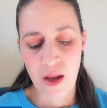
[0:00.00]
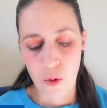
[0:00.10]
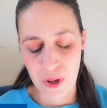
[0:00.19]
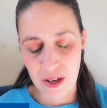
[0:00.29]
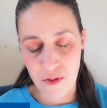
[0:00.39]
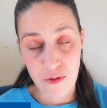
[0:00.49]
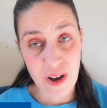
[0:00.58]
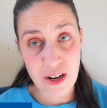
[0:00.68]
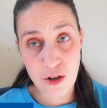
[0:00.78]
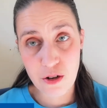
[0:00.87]
We can
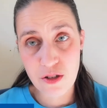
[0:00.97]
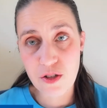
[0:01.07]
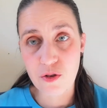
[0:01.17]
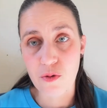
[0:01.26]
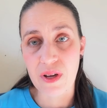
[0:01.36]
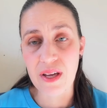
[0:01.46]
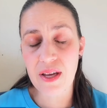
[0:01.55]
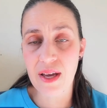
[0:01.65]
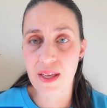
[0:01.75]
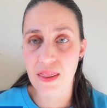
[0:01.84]
find her story
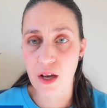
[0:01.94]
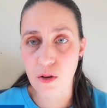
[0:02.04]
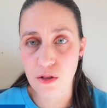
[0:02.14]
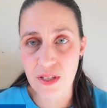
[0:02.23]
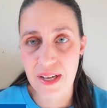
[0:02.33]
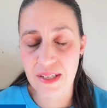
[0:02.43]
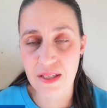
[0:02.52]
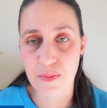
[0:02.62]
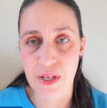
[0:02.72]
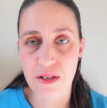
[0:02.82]
in the Old
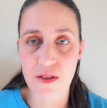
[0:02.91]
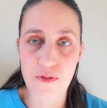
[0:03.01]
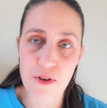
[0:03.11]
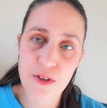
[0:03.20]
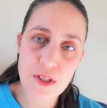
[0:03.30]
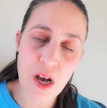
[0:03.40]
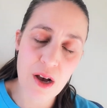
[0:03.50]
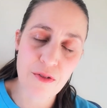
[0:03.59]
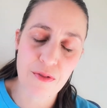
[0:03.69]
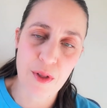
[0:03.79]
Testament, the first
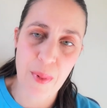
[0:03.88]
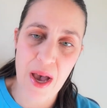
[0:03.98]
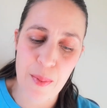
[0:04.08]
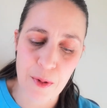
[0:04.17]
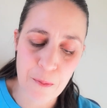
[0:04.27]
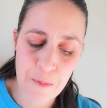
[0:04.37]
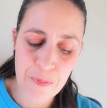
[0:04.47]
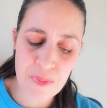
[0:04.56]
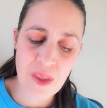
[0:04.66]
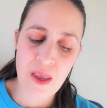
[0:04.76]
half of the Bible.
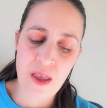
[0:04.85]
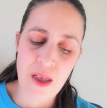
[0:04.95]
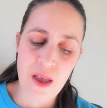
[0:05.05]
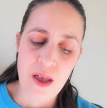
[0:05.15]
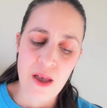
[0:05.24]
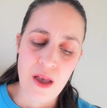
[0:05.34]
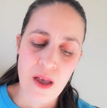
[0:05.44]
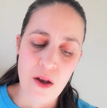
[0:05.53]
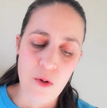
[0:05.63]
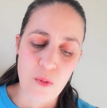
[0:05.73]

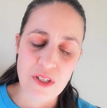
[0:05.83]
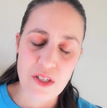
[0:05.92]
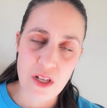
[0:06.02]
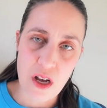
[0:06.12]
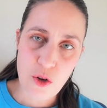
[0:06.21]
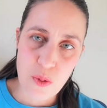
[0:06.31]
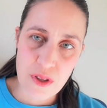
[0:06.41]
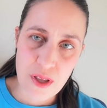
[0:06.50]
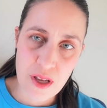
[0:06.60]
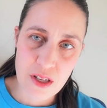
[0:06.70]
We start
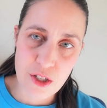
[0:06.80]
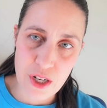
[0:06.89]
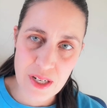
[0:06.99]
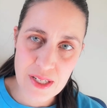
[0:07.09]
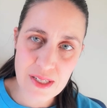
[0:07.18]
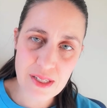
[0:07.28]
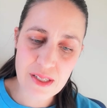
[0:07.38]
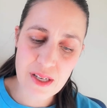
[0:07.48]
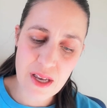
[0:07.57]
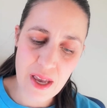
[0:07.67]
with
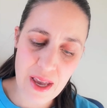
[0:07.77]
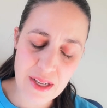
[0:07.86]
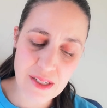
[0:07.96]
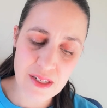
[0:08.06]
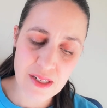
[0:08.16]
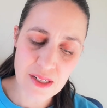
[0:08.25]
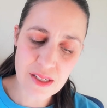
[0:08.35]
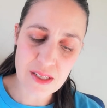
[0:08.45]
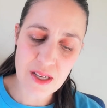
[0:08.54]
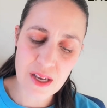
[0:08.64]
Genesis,
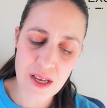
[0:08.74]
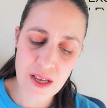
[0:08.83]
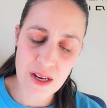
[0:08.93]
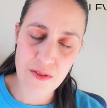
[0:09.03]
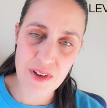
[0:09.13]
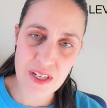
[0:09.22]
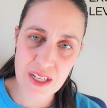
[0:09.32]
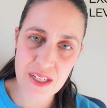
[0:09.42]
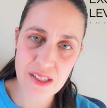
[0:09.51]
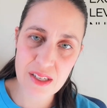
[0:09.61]
Exodus,
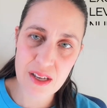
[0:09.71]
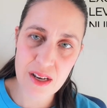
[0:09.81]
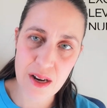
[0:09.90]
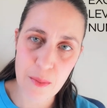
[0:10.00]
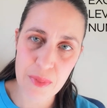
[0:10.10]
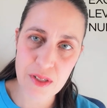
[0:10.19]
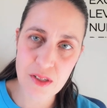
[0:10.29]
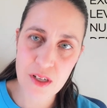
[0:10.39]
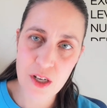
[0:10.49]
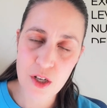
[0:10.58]
Leviticus,
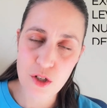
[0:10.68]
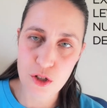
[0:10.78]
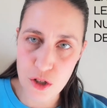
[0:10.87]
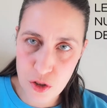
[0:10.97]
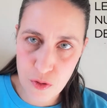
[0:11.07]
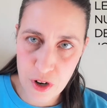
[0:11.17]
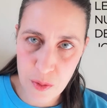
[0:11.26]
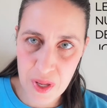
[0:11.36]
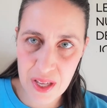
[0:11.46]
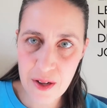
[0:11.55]
Numbers,
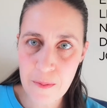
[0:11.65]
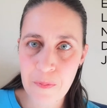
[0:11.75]
Deuteronomy,